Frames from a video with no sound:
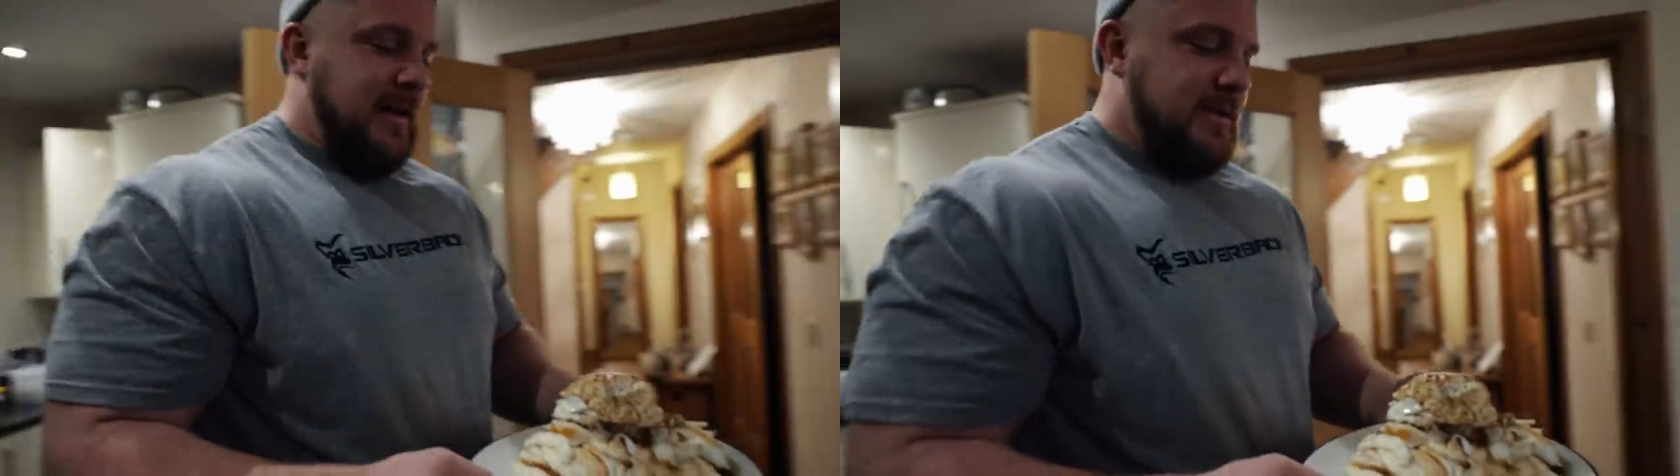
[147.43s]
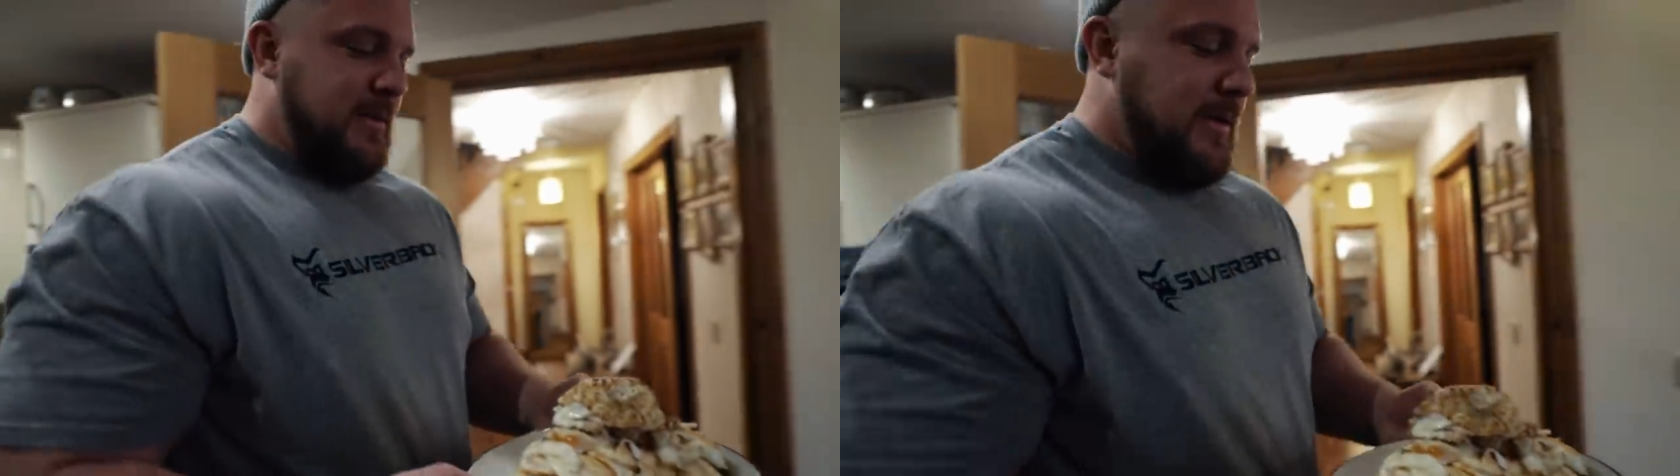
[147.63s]

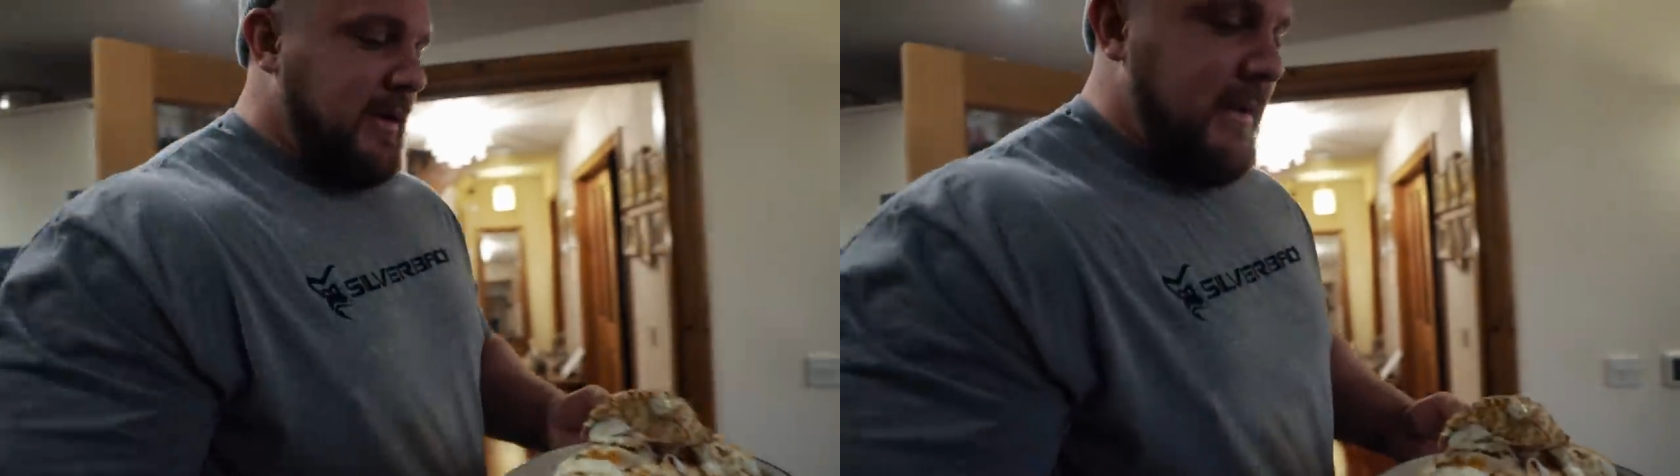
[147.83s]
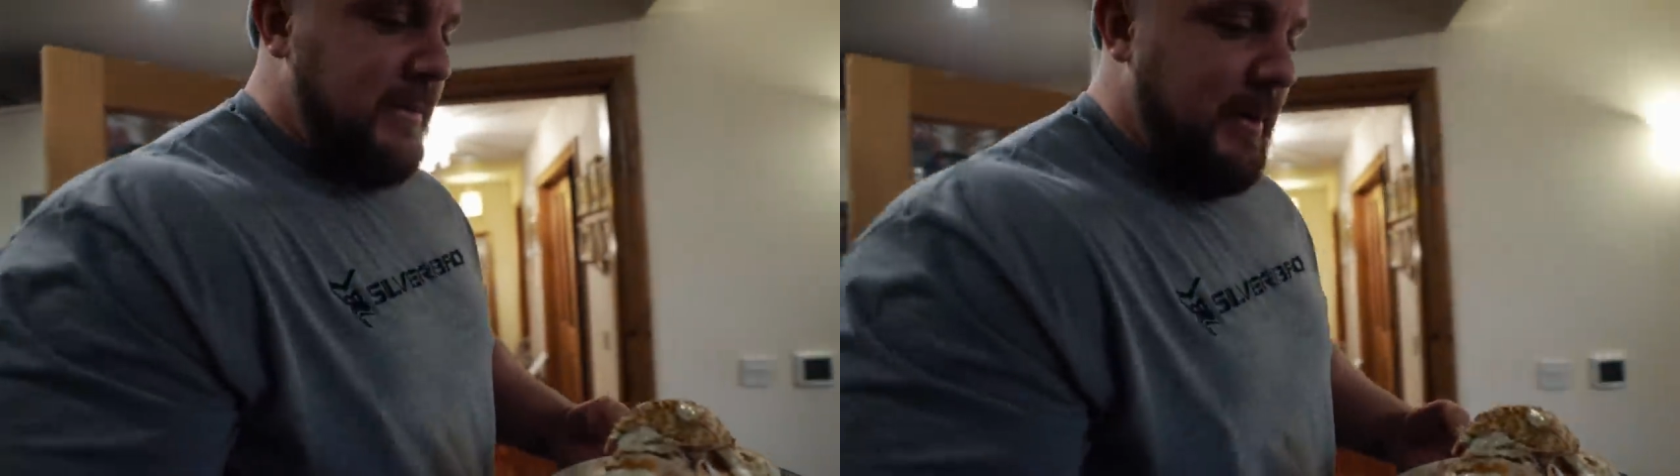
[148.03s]
So we're
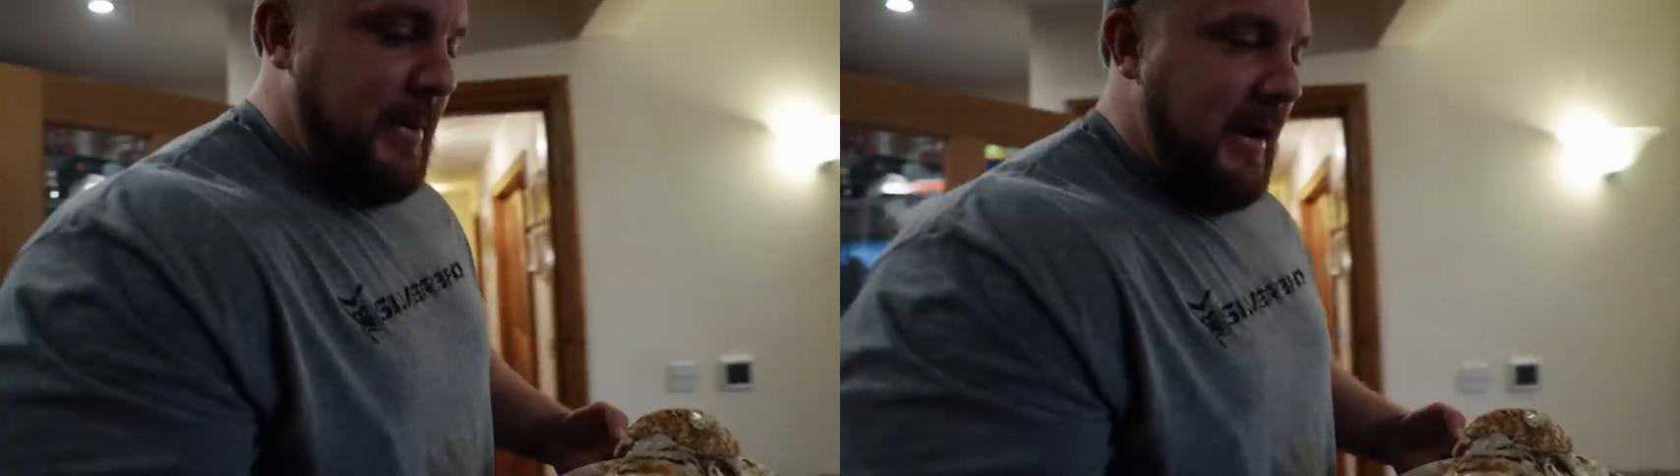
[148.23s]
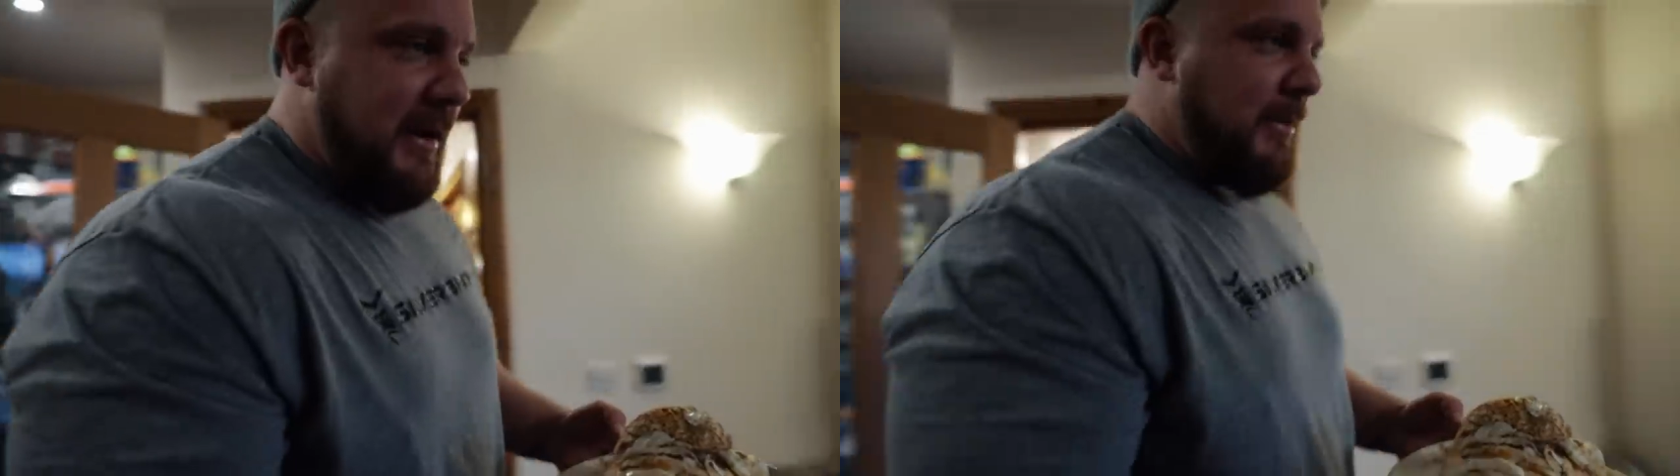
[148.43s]
gonna
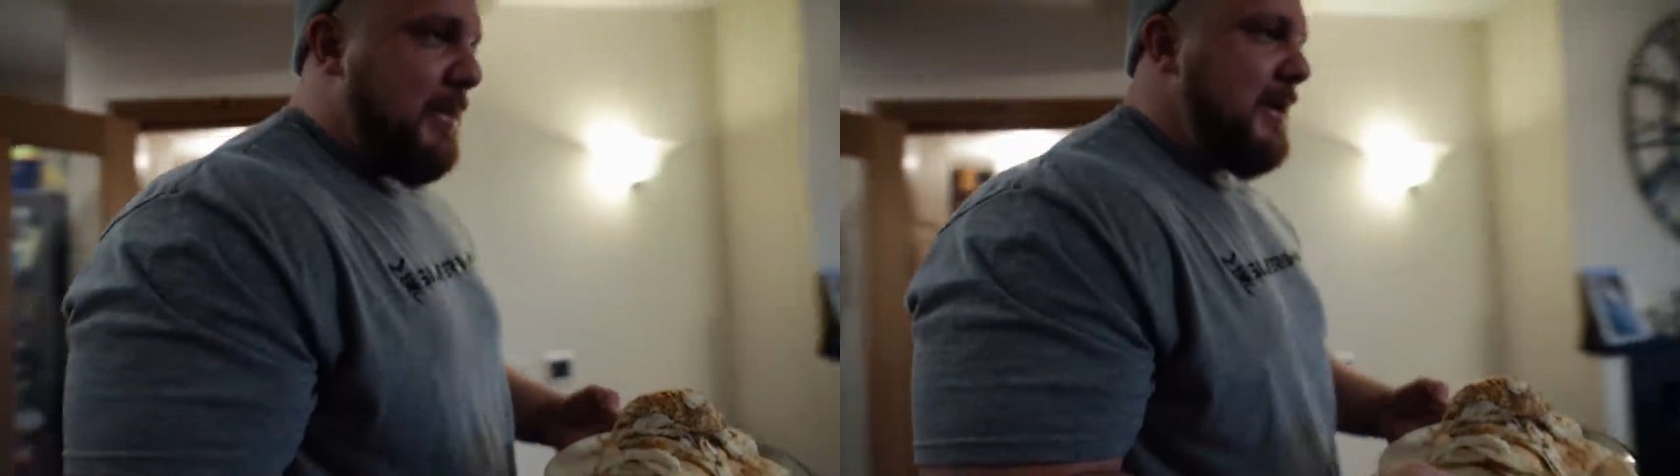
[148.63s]
prepare him